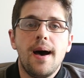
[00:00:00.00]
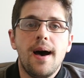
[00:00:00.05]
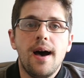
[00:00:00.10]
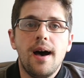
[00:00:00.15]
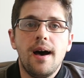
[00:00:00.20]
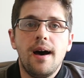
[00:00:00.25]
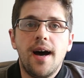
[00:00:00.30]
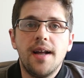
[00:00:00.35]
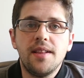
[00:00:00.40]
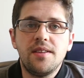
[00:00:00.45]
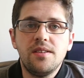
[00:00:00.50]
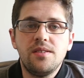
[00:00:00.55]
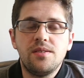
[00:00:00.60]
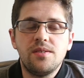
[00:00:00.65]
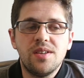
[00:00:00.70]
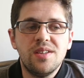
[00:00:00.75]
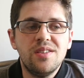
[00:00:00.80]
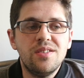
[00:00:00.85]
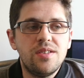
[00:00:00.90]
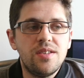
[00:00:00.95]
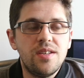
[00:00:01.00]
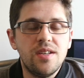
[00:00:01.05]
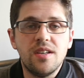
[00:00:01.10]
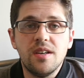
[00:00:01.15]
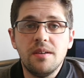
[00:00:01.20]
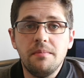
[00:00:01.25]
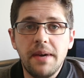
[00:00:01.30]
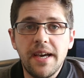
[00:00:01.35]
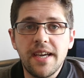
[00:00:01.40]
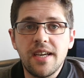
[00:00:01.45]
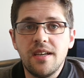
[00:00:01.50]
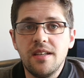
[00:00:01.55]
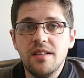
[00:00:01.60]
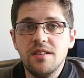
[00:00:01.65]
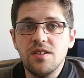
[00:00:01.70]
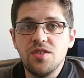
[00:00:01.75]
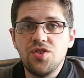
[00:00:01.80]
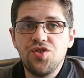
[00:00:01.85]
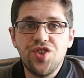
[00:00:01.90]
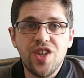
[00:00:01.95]
Uh, I did consider
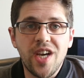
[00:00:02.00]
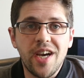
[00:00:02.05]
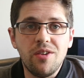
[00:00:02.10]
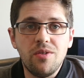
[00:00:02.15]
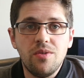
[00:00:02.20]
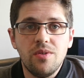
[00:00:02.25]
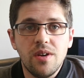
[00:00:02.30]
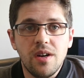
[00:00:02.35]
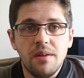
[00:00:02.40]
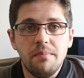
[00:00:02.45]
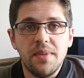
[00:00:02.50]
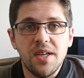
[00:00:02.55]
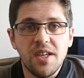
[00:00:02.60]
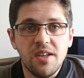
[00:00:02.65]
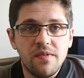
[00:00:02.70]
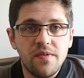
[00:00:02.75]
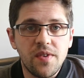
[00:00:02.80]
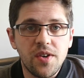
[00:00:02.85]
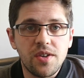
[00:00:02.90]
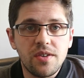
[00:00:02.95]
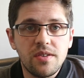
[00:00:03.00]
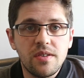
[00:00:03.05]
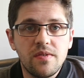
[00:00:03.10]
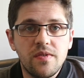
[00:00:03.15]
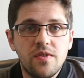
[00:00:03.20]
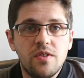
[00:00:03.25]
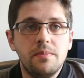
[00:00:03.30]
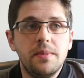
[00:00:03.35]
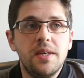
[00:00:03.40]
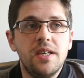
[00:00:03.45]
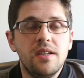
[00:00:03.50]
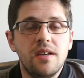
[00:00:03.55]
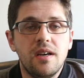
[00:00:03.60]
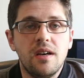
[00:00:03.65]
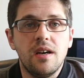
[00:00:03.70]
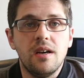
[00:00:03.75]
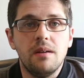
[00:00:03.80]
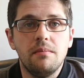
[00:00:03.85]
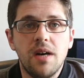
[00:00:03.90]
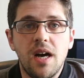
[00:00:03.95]
making this channel a bigger focus for me.
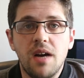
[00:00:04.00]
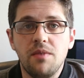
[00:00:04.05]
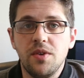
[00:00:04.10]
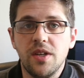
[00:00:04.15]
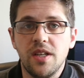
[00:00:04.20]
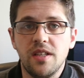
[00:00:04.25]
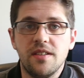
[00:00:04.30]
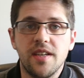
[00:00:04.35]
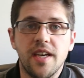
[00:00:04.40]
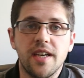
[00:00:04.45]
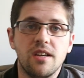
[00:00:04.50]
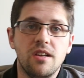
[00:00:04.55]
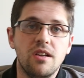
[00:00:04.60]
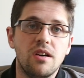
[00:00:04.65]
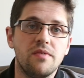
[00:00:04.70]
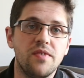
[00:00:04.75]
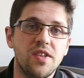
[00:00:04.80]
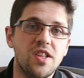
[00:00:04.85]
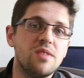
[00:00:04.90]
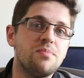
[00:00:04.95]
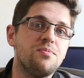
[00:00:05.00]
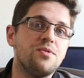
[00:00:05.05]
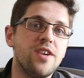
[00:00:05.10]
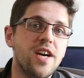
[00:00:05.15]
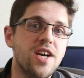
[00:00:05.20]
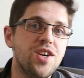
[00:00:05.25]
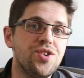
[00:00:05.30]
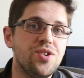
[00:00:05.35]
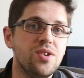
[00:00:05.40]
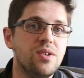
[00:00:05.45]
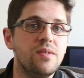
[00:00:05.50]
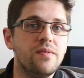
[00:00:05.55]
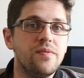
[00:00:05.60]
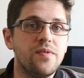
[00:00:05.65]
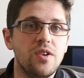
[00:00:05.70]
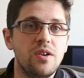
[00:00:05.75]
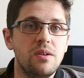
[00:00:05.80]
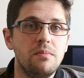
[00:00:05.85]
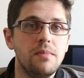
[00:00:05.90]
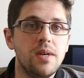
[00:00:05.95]
Um, I really take a lot of inspiration
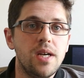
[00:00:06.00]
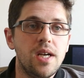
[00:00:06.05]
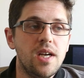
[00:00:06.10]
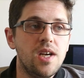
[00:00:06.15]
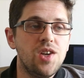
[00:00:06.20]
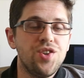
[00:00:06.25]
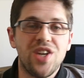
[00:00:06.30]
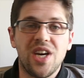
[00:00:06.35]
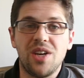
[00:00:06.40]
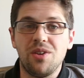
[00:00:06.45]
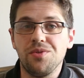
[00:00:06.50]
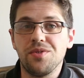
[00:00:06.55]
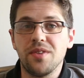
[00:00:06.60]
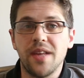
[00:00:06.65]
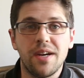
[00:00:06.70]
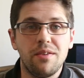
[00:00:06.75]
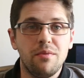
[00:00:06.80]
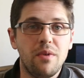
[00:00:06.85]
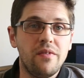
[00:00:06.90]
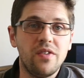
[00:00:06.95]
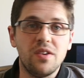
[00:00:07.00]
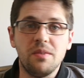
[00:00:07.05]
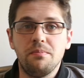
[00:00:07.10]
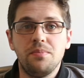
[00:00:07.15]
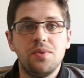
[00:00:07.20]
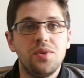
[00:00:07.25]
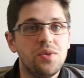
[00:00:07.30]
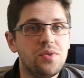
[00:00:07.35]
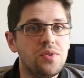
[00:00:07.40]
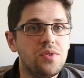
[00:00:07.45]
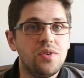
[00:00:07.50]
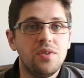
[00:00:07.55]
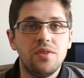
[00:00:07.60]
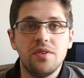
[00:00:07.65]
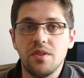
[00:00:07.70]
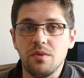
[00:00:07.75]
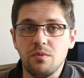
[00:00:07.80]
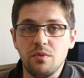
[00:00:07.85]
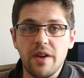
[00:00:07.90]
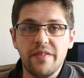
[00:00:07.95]
from channels like Revit
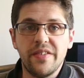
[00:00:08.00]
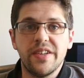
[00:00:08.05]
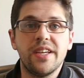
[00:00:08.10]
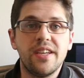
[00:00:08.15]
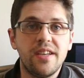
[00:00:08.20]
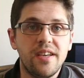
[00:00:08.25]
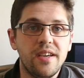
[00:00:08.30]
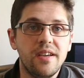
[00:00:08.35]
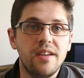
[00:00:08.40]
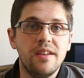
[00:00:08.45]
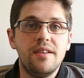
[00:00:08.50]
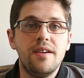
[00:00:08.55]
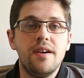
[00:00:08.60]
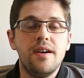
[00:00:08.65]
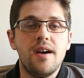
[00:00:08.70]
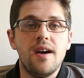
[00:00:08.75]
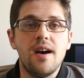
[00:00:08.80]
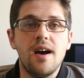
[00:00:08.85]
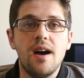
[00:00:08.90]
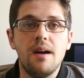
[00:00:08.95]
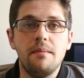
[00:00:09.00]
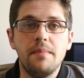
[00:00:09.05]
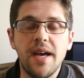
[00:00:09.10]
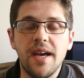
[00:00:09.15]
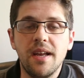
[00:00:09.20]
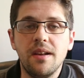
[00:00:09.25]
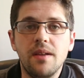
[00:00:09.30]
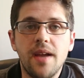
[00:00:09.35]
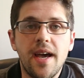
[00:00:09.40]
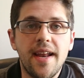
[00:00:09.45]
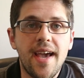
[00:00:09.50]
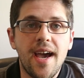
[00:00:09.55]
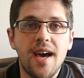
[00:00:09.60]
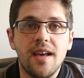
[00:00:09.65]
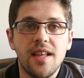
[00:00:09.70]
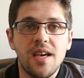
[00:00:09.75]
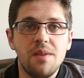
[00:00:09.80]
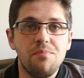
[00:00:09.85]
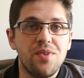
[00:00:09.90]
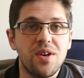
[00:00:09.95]
Pure, the Revit Kid, um, and, and
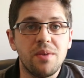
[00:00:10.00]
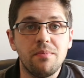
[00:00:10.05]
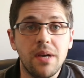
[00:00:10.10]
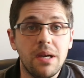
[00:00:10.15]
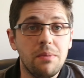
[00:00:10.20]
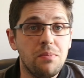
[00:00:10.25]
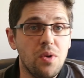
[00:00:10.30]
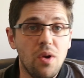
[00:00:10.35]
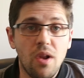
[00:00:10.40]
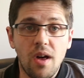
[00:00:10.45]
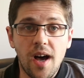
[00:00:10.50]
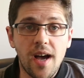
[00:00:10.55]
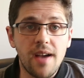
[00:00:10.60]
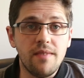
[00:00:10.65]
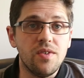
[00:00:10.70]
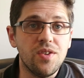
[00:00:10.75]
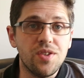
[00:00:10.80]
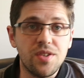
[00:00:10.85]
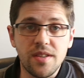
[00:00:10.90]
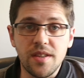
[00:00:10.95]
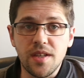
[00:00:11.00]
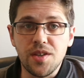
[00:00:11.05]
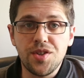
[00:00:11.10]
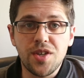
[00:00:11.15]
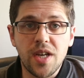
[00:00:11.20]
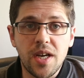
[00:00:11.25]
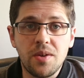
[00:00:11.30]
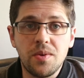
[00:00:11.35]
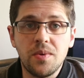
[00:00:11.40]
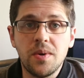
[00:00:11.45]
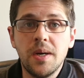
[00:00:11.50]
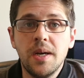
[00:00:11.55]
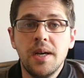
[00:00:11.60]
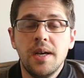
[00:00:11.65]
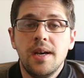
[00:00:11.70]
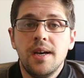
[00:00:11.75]
how they bring people live onto their channel